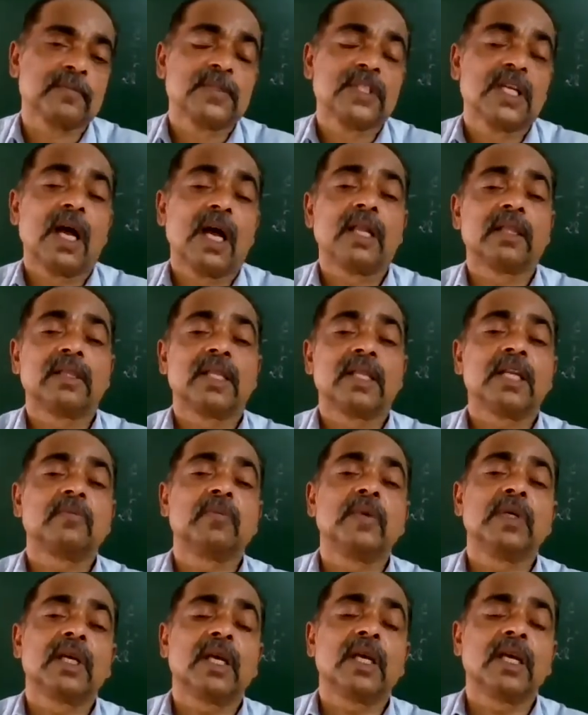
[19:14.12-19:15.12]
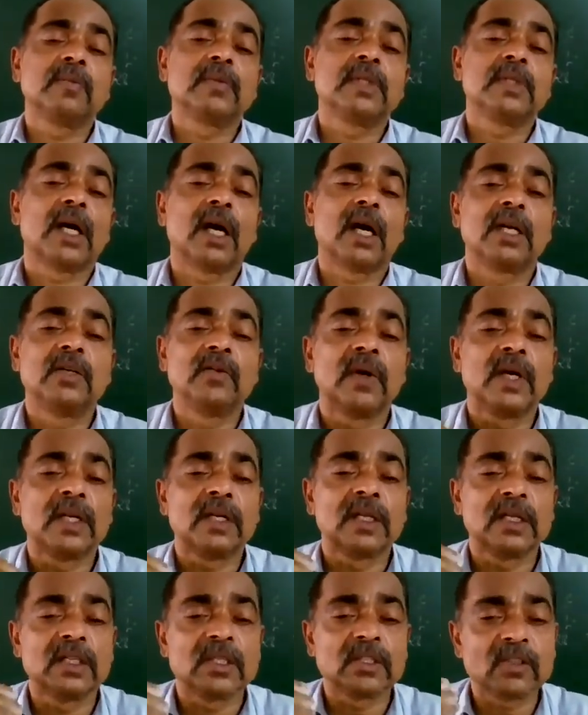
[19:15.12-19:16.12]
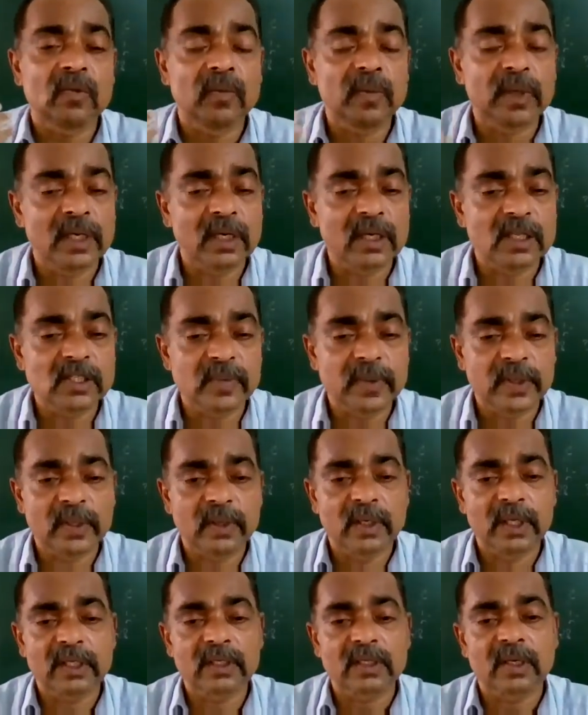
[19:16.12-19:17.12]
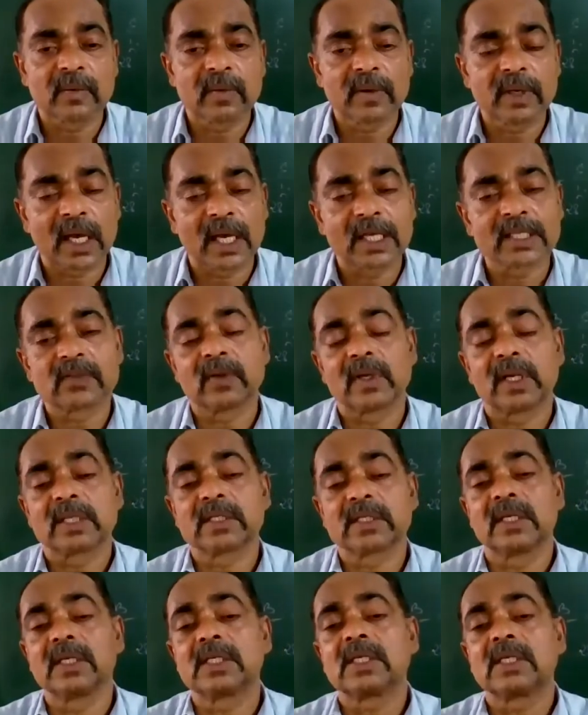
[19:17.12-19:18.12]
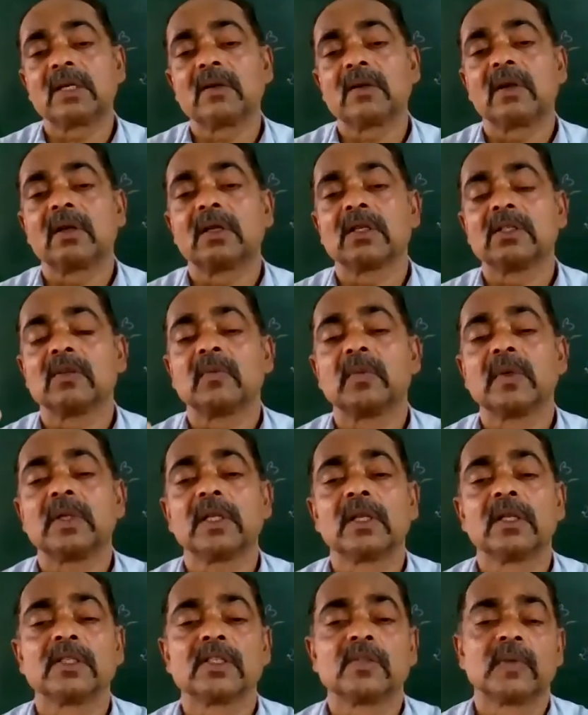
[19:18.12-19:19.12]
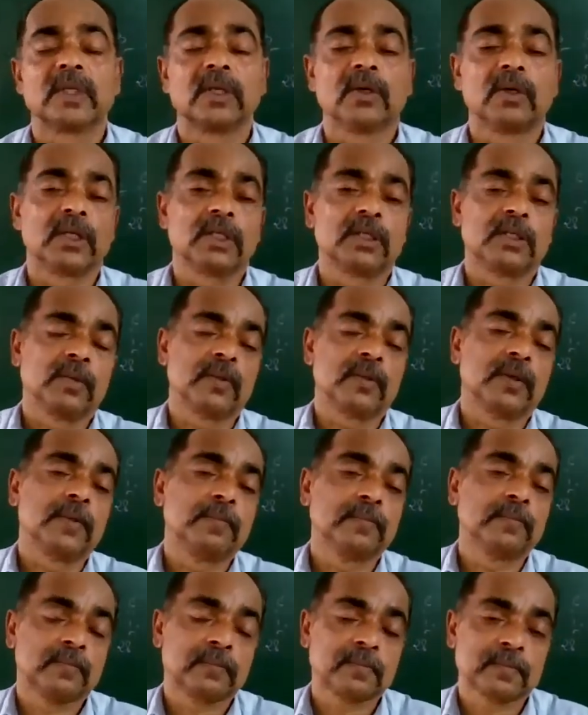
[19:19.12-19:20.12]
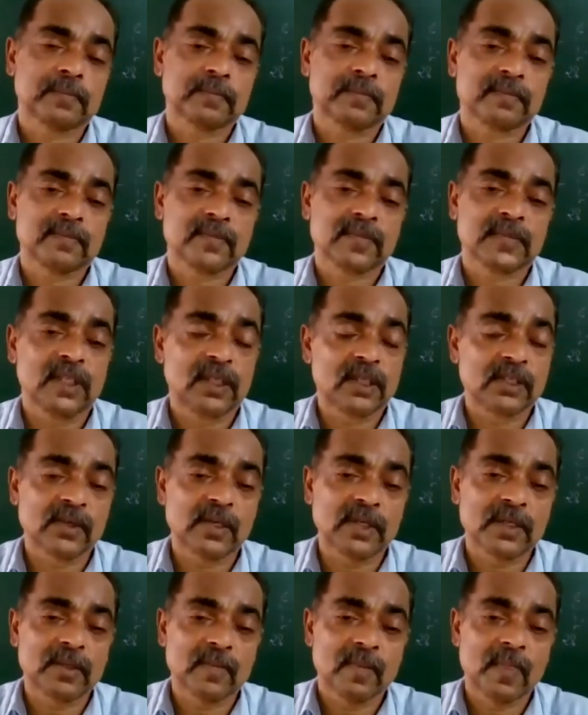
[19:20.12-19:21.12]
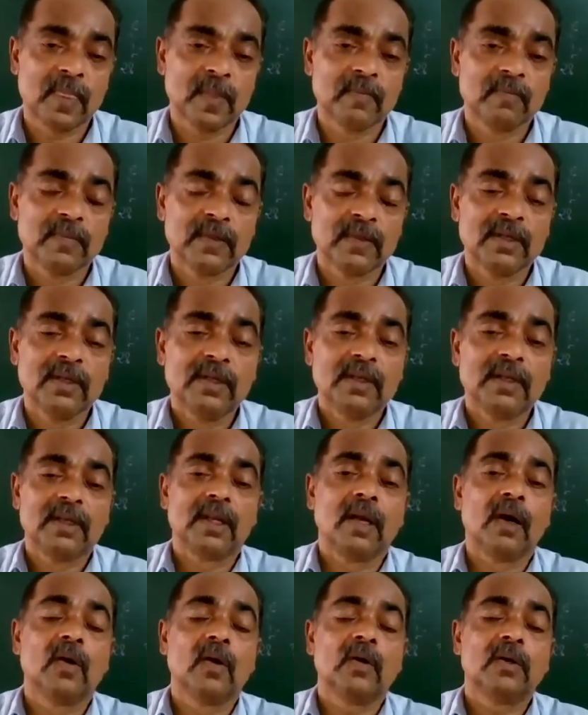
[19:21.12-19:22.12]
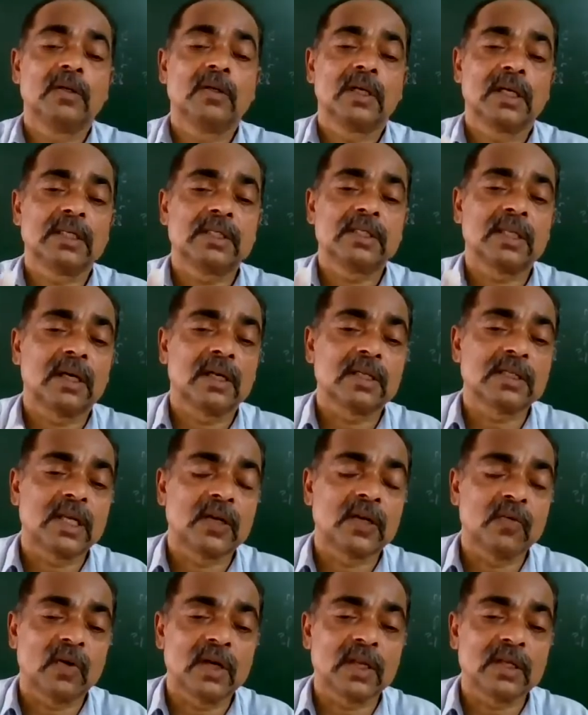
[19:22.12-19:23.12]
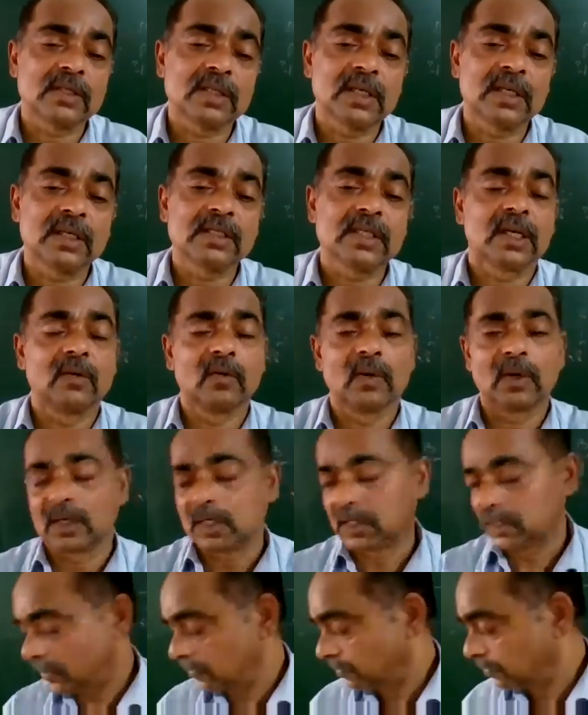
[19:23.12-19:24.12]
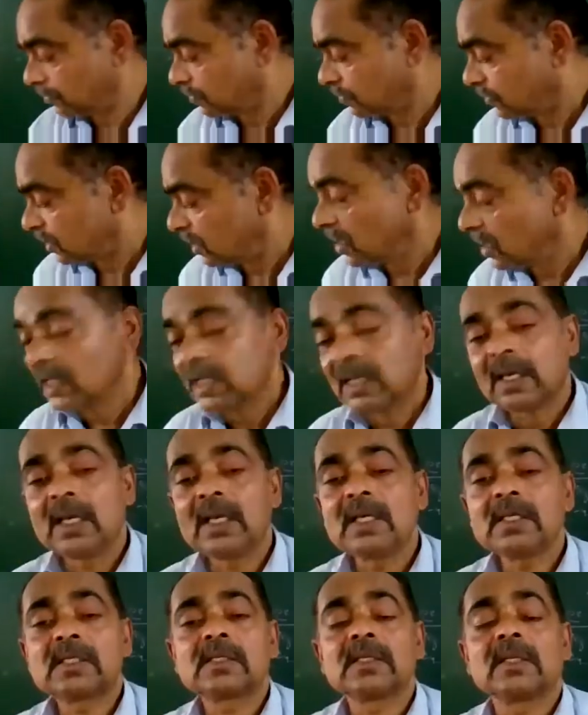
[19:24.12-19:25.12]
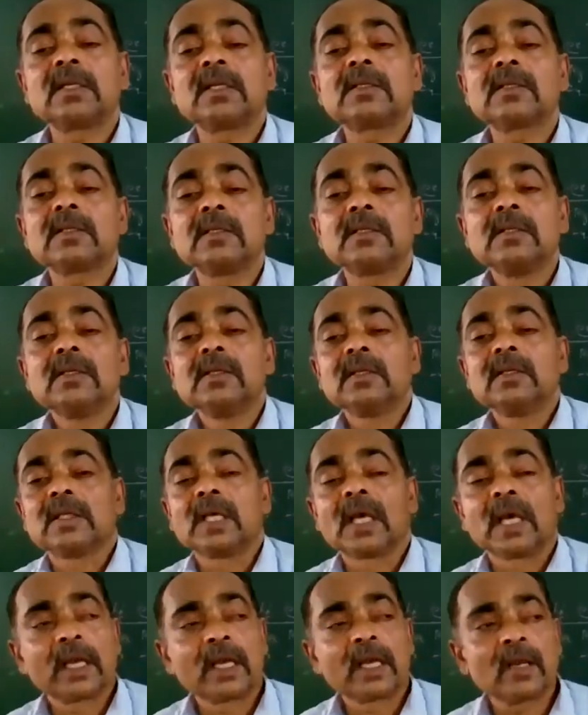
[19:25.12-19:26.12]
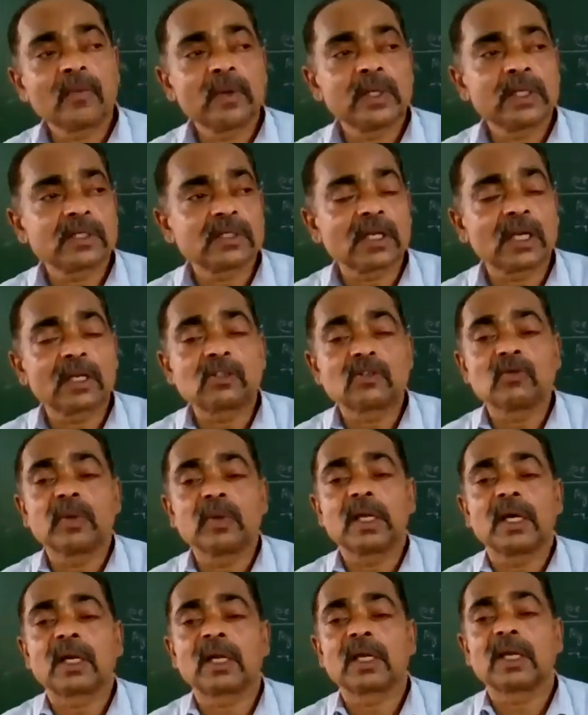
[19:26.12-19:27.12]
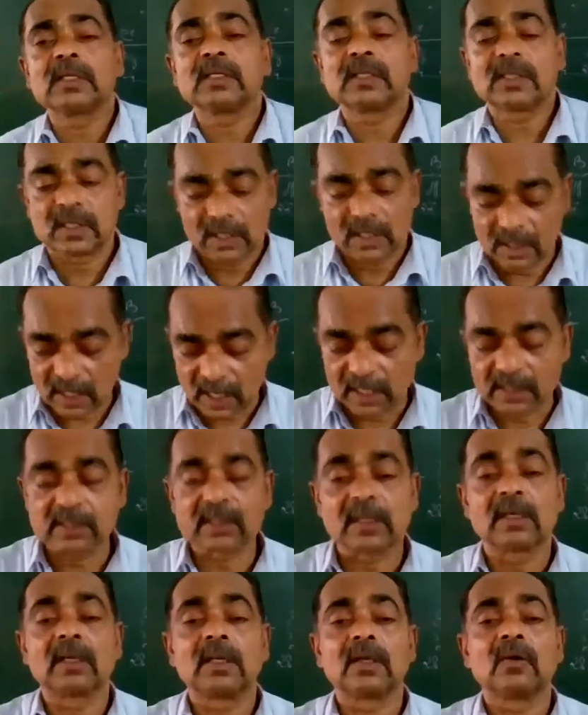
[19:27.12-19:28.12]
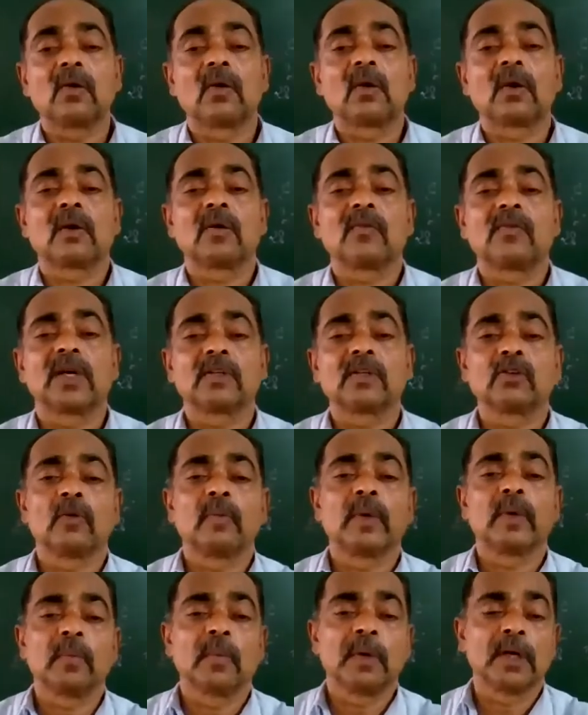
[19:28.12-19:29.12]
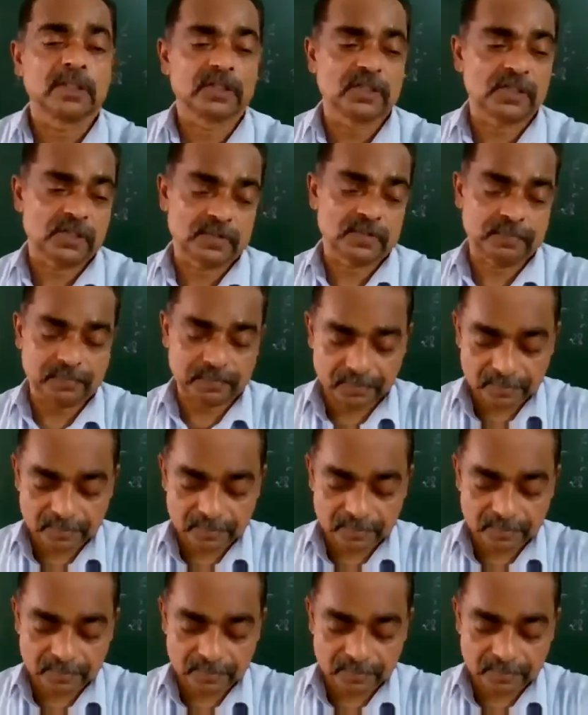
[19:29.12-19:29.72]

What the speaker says: And that became the advantages of Mendeley's periodic table as well as the disadvantage of Mendeley's periodic table. Understood it? Now, let's understand what is the disadvantage. He said the elements are to be arranged in the ascending order of atomic mass.